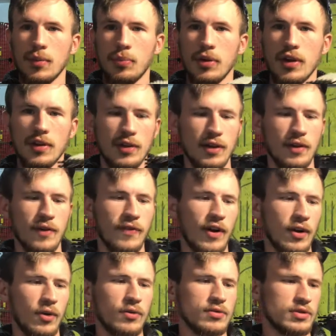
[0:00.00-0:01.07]
the pieces if I
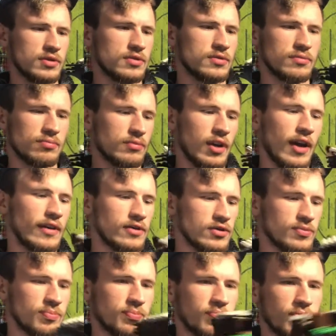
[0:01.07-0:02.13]
can't just
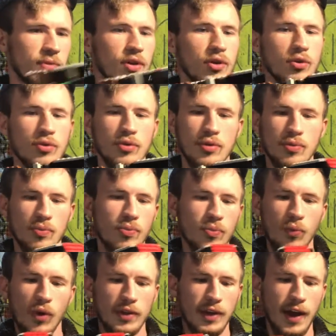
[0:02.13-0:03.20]
use
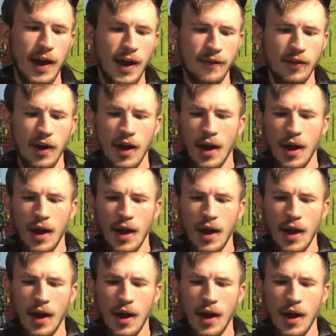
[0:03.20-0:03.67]
ones I have.